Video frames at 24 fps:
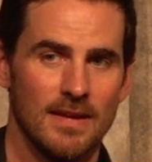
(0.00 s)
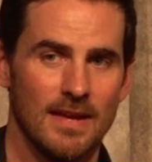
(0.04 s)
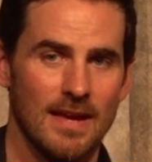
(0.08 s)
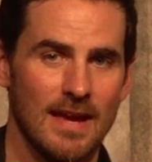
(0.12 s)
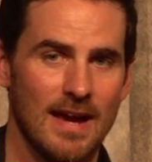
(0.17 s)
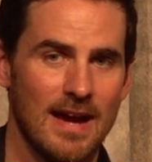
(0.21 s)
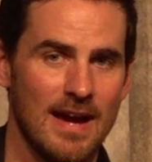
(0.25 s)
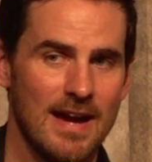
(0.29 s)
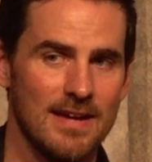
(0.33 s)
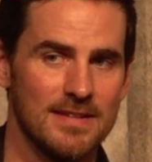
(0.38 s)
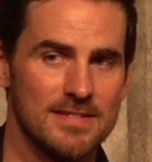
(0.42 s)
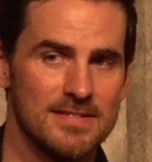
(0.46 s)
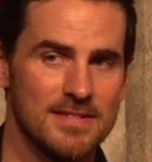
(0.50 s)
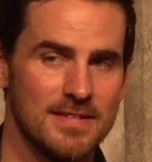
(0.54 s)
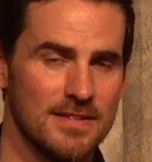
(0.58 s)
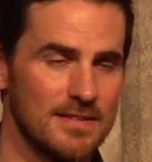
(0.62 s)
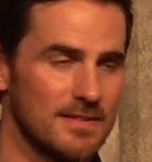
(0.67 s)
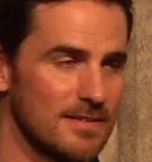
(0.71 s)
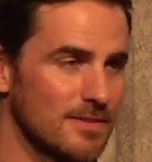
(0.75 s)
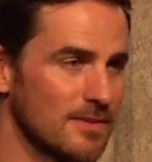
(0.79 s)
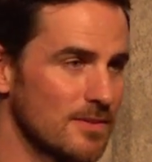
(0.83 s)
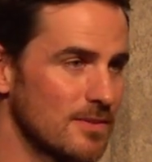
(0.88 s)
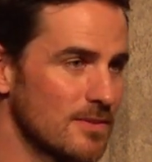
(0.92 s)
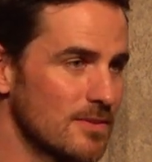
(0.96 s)
cast
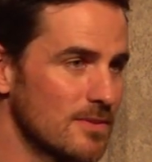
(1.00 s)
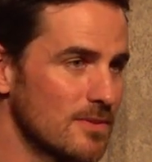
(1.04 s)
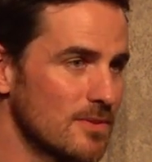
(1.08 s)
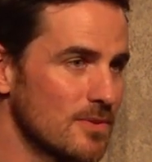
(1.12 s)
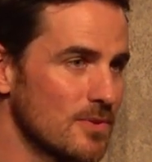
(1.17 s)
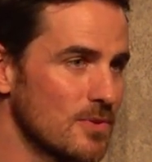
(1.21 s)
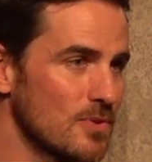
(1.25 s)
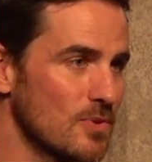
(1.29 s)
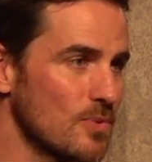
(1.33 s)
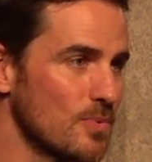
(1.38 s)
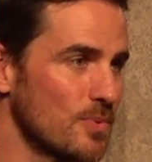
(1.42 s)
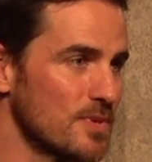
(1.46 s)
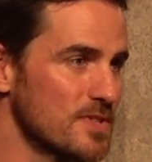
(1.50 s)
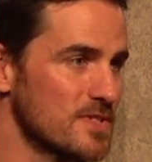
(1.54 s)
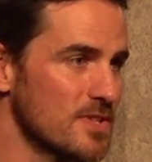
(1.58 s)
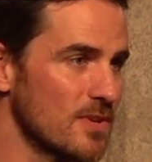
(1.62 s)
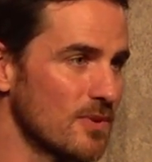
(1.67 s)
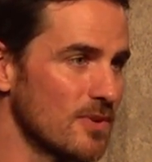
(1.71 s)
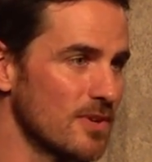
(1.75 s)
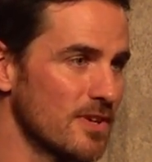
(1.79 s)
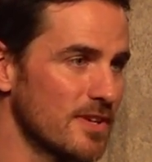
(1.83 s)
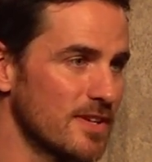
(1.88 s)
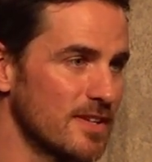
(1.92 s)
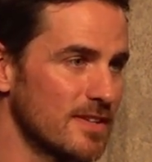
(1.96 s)
and crew were
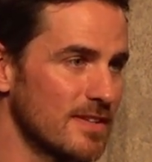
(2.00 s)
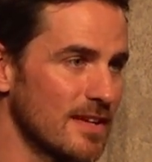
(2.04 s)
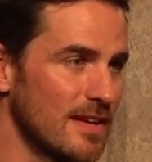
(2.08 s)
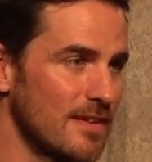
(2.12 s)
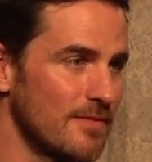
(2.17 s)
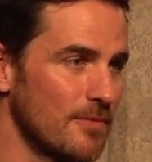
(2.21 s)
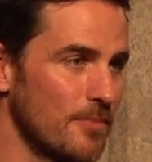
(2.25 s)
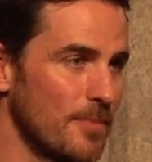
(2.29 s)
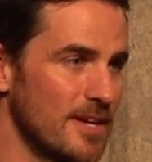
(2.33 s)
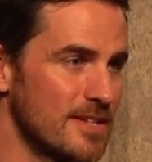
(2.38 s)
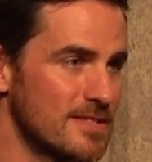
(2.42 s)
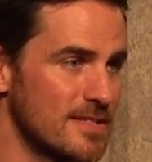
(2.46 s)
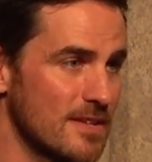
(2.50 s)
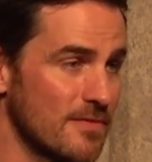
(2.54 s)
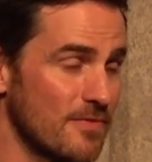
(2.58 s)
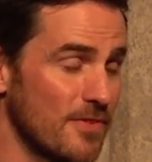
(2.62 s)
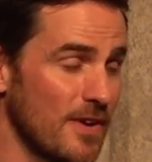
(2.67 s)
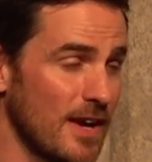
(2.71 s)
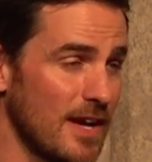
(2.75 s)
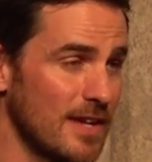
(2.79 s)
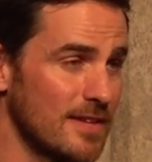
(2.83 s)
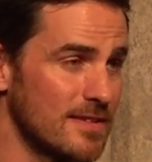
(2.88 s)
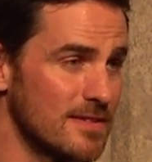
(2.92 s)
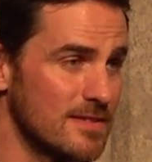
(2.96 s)
so lucky to have amazing
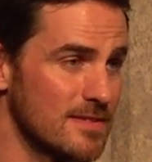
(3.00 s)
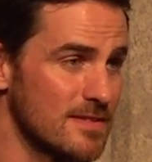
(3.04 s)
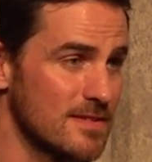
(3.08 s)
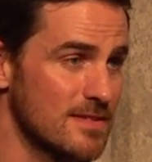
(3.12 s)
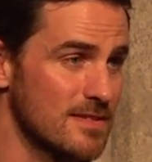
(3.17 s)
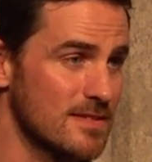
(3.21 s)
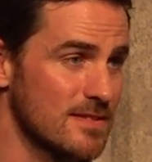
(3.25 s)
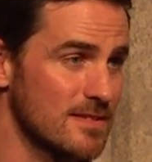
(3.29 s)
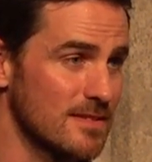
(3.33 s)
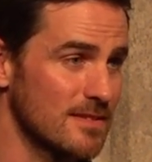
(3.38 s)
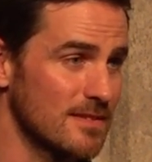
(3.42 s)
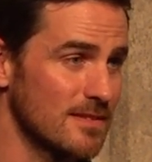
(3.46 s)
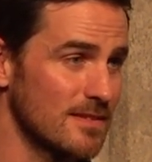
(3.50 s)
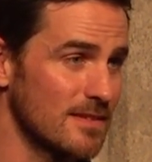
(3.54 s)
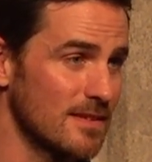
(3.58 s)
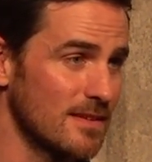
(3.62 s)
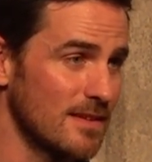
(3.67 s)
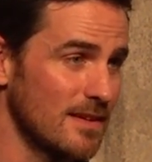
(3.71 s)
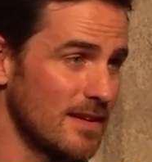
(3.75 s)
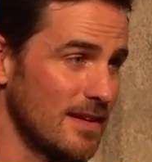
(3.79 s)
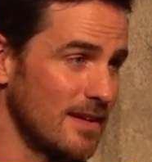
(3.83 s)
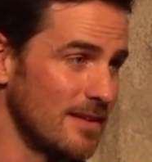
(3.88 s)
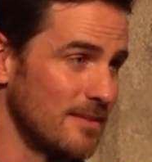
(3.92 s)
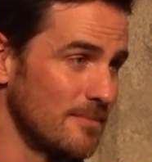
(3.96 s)
fans
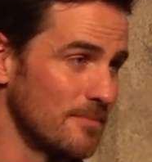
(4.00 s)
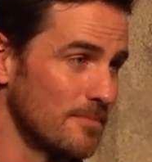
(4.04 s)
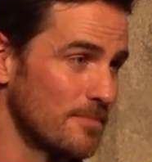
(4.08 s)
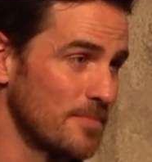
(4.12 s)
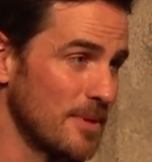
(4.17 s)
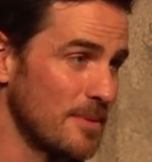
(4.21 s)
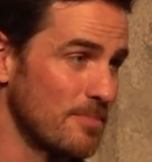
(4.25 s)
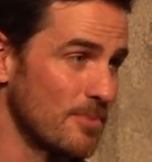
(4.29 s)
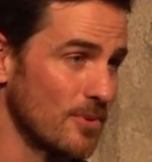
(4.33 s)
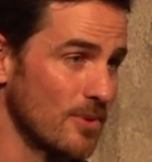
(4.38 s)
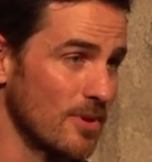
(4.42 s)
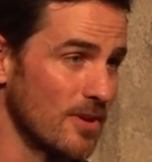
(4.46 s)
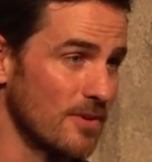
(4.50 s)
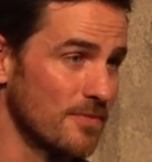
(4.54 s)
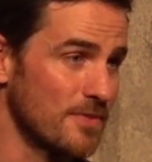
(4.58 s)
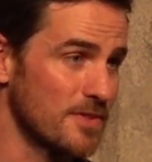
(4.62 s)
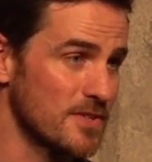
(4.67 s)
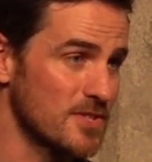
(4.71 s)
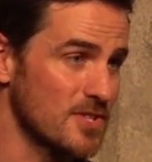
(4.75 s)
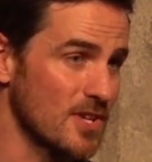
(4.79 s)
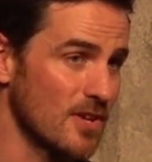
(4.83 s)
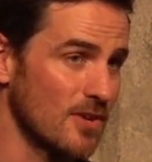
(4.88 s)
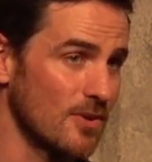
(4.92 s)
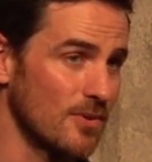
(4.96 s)
and people who love
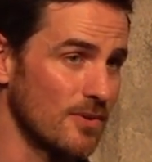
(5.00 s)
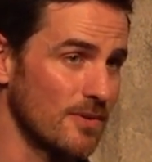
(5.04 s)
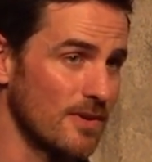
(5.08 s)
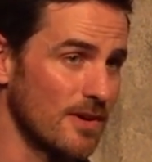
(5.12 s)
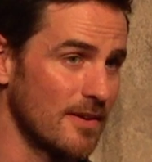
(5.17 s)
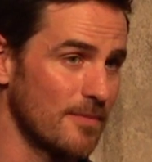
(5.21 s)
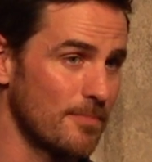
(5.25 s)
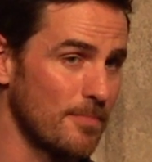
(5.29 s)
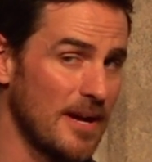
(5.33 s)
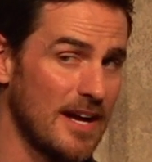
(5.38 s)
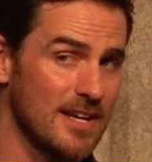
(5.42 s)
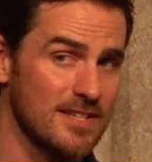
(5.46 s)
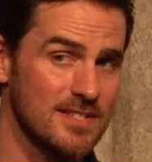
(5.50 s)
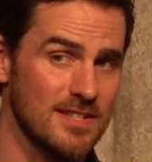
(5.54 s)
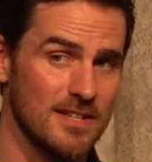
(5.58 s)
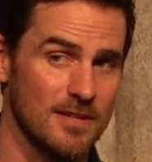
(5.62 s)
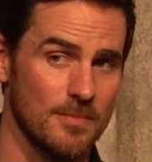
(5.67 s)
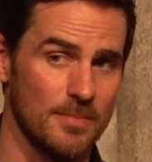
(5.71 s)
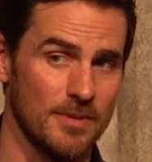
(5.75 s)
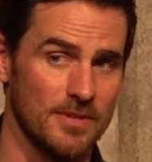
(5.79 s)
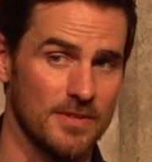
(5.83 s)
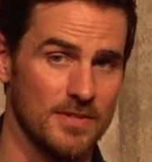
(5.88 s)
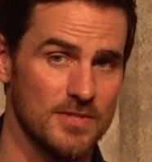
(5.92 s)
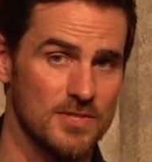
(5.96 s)
the show and are
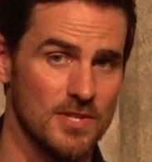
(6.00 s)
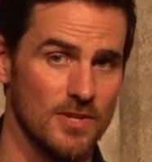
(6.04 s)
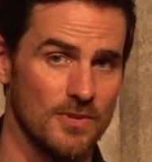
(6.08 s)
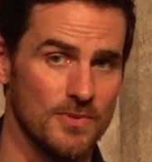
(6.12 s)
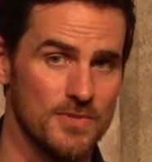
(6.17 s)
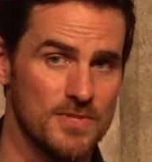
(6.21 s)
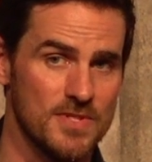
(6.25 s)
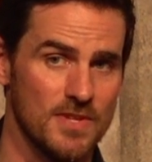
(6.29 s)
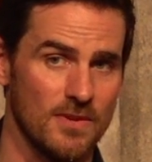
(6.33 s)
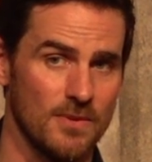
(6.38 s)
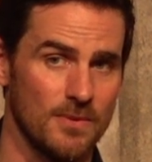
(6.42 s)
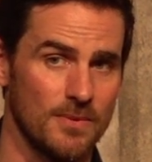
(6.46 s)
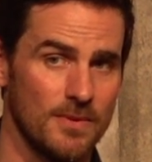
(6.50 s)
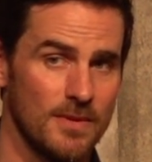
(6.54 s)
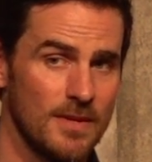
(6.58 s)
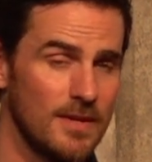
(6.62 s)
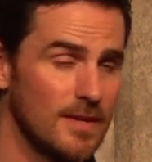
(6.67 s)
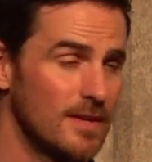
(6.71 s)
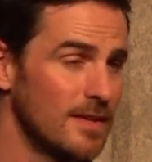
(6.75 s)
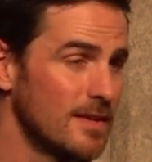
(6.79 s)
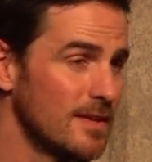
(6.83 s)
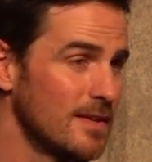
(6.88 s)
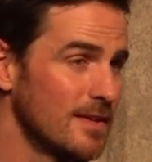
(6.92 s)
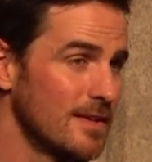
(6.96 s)
passionate about the show, so
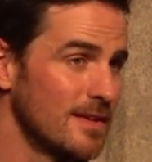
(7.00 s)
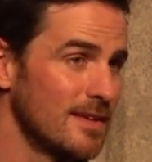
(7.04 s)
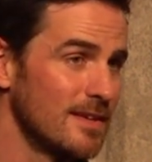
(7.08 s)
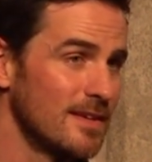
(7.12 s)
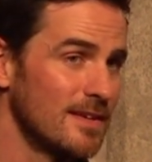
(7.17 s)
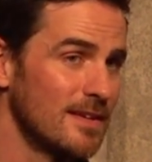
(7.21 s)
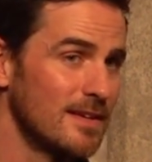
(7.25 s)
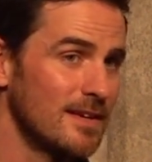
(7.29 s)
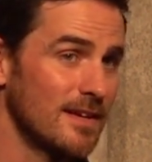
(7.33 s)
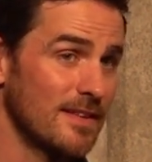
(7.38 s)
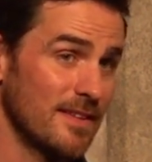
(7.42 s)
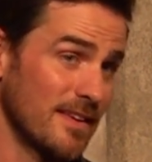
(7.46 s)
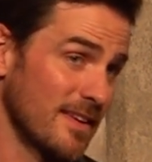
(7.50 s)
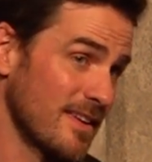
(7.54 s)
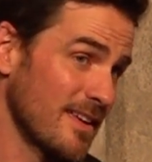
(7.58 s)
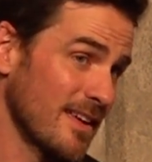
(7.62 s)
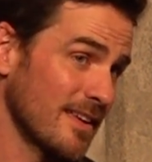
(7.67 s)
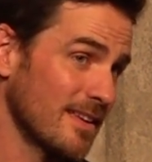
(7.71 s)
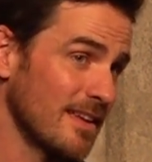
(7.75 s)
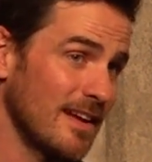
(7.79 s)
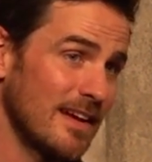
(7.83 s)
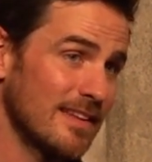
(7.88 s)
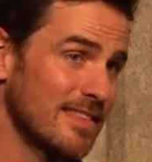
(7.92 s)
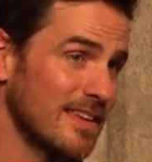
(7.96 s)

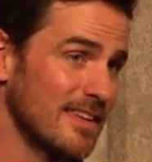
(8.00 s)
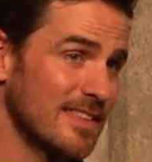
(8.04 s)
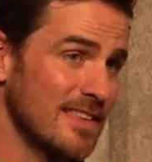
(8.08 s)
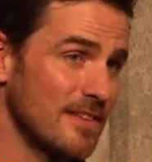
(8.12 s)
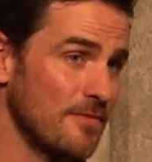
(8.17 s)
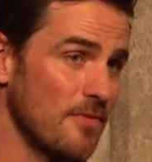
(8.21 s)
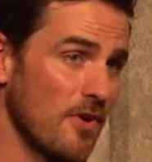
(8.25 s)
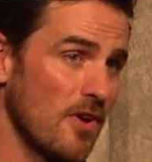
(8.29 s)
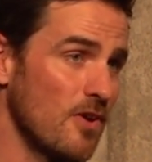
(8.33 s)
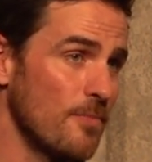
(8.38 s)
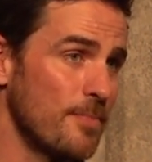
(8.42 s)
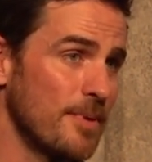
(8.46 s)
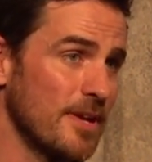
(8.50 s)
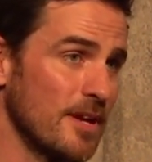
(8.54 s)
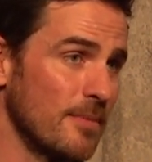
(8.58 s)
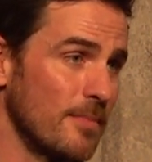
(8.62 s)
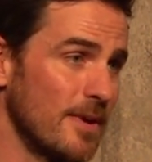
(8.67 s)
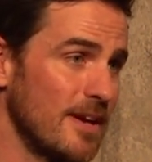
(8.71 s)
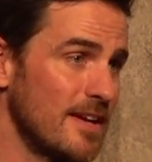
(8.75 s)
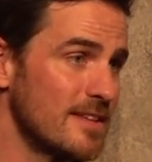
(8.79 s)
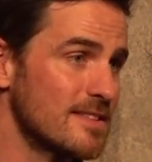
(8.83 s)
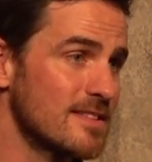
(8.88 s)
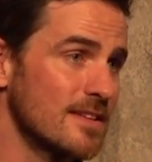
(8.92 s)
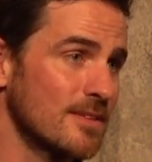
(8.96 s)
I think they've all been
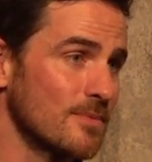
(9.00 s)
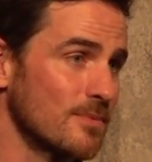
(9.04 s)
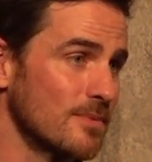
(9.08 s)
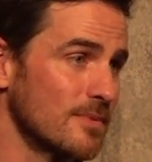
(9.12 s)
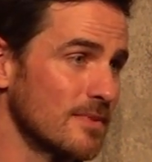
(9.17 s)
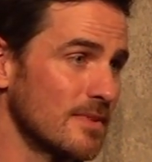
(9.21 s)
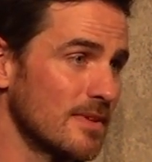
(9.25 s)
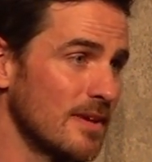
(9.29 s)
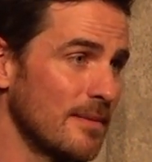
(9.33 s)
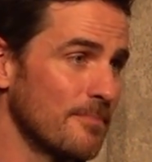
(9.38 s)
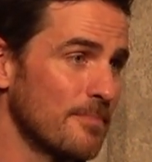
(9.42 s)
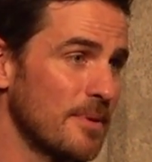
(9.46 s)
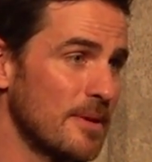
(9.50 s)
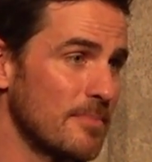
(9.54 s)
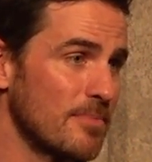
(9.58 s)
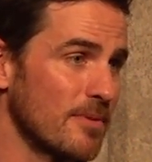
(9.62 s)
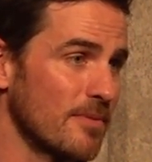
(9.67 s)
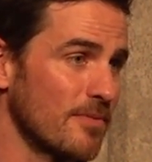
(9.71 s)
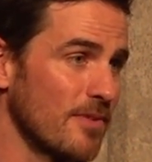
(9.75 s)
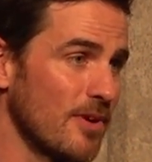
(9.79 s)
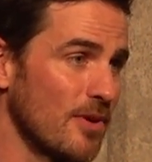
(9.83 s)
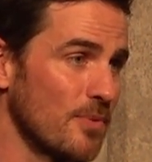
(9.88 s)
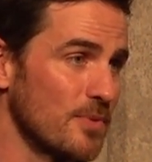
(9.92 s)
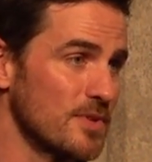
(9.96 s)
amazing and people
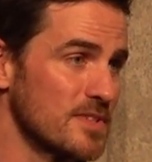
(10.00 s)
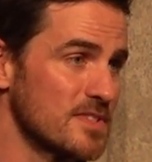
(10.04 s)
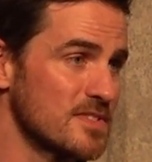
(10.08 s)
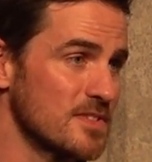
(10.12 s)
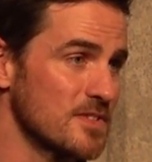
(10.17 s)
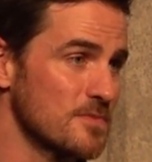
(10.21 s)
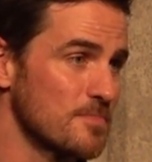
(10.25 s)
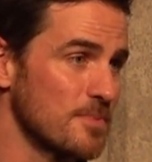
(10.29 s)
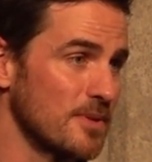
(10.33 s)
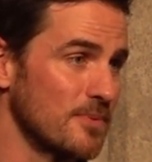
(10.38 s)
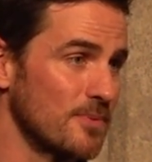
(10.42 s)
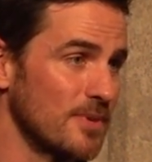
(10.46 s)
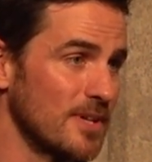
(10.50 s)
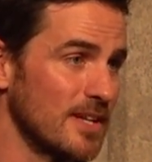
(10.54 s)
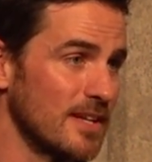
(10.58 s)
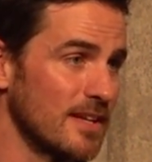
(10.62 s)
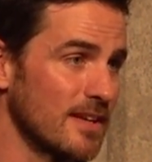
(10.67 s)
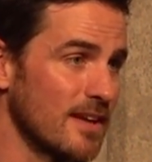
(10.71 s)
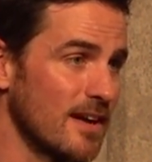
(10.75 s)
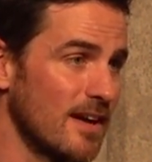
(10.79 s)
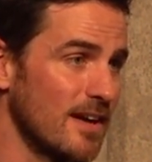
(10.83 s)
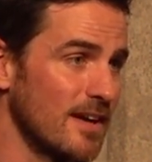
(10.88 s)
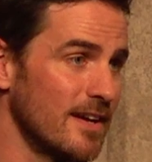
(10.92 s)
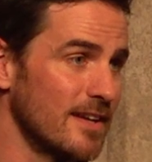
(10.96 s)
have always just been
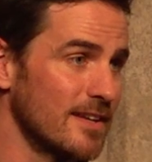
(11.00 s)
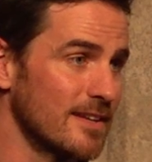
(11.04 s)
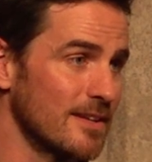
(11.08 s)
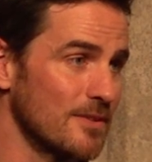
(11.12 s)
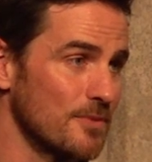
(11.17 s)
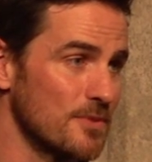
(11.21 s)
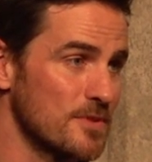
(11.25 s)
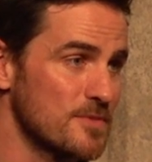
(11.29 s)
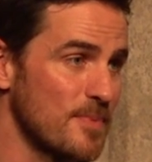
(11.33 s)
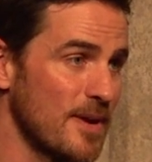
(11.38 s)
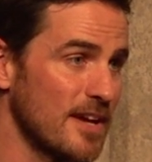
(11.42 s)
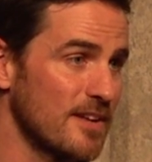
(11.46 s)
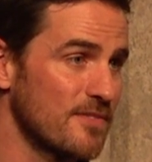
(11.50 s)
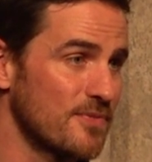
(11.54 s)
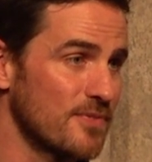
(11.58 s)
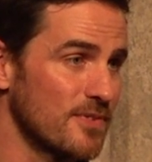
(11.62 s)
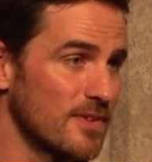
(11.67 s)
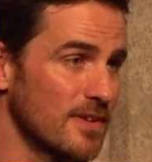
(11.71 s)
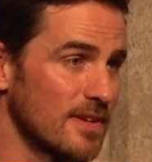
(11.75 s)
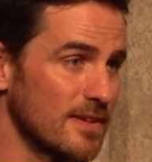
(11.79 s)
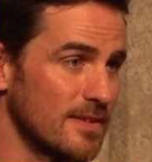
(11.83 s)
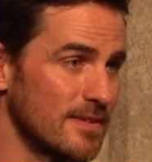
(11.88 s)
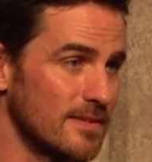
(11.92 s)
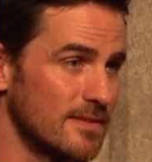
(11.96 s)
really kind and
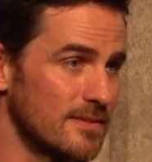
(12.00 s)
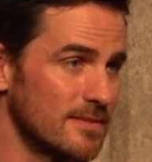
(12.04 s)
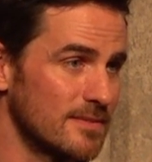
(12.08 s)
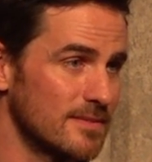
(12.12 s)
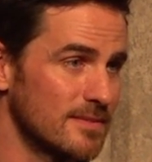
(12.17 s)
respectful, and